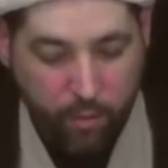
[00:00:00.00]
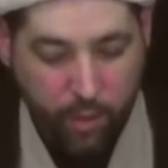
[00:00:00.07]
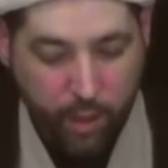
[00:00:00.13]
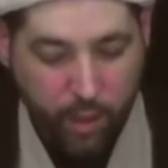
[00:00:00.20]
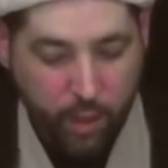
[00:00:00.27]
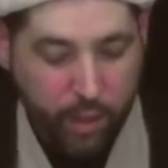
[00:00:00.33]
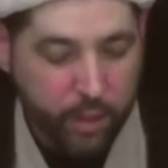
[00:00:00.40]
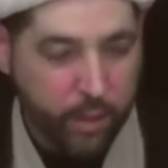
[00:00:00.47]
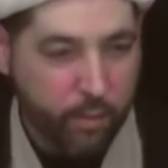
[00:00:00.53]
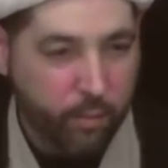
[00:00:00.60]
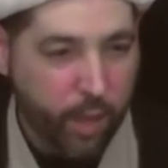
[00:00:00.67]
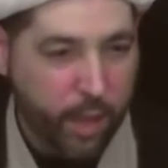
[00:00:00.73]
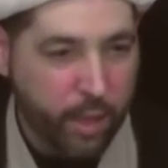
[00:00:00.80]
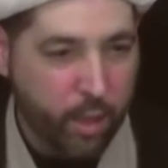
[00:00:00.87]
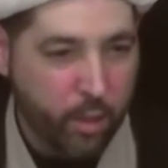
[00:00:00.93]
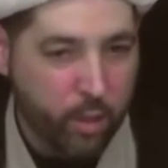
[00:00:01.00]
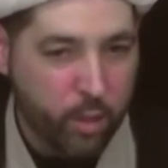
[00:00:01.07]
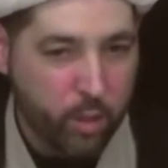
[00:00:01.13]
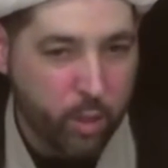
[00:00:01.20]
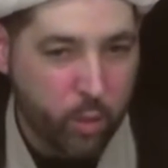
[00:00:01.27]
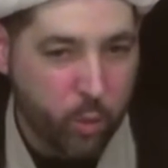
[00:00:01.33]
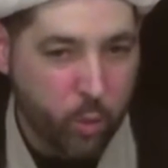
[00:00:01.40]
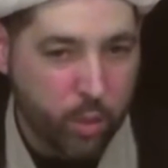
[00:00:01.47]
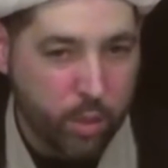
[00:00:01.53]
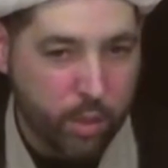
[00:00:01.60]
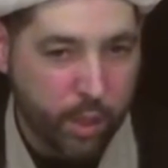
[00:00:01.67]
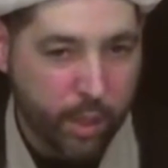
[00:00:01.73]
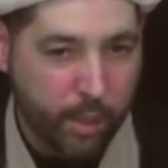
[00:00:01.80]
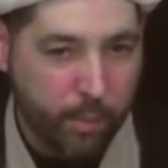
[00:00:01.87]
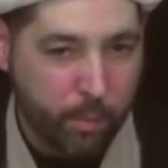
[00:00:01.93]
affair and invite others to do the
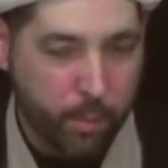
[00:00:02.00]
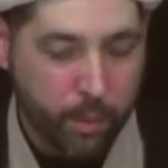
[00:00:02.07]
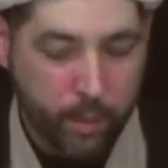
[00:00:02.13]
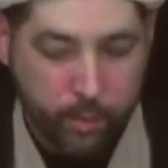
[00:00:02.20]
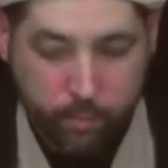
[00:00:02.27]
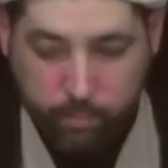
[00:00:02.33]
same."